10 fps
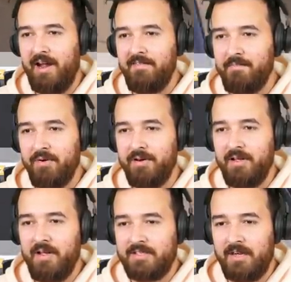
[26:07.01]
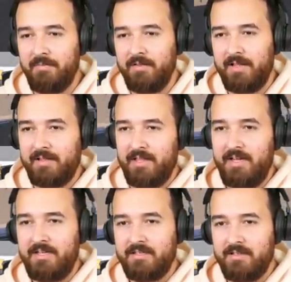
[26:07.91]
I've put some, like
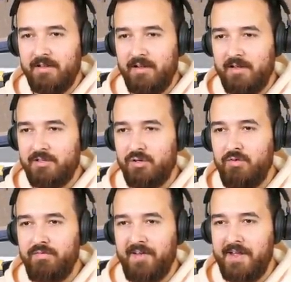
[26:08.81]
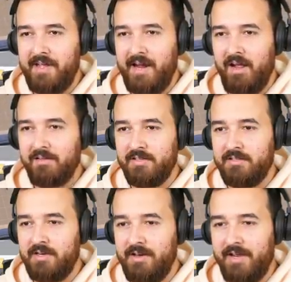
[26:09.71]
these are uh, two fake
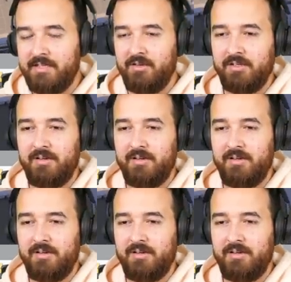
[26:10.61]
houses next door.